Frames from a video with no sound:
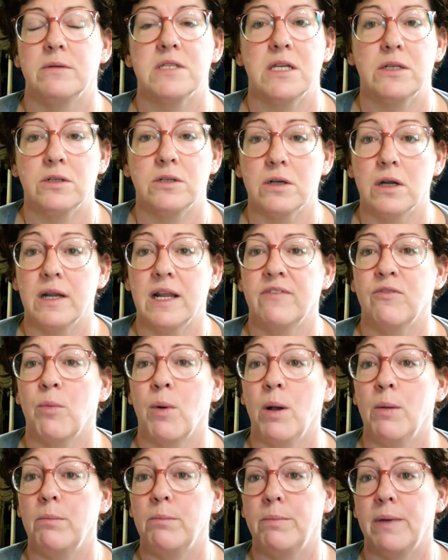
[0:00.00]
I do not have a
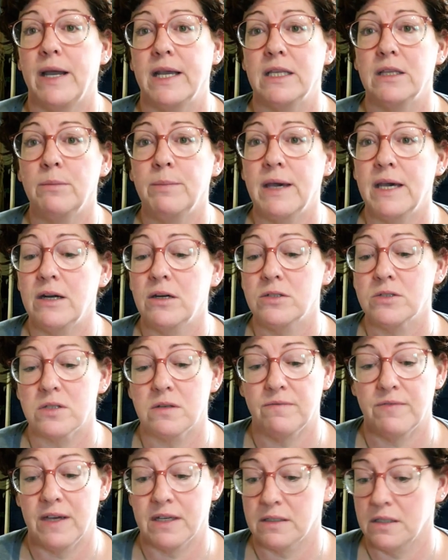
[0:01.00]
problem buying the patterns. In
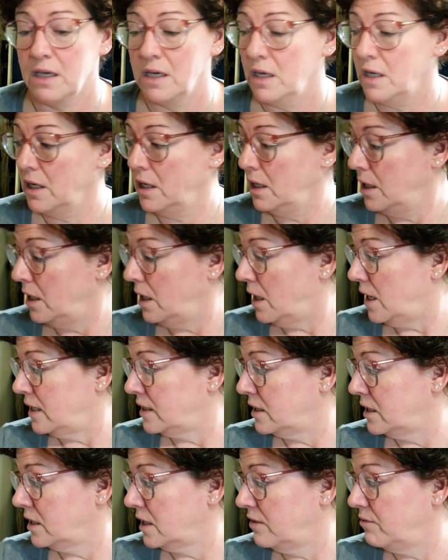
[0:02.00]
fact, I
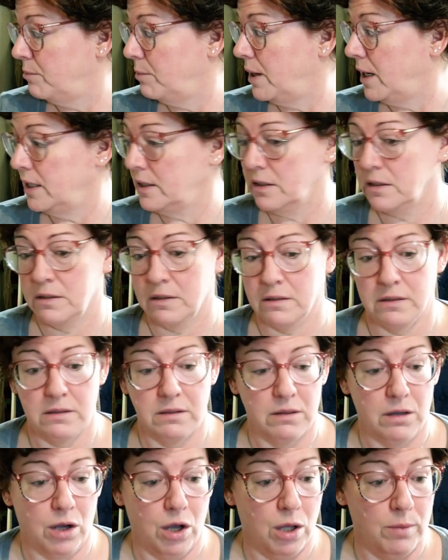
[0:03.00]
think I've bought
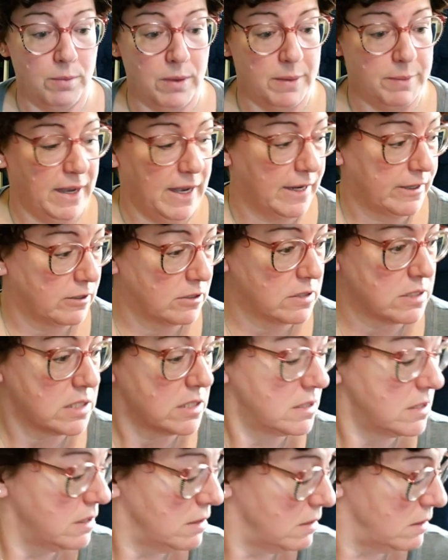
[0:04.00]
all my patterns.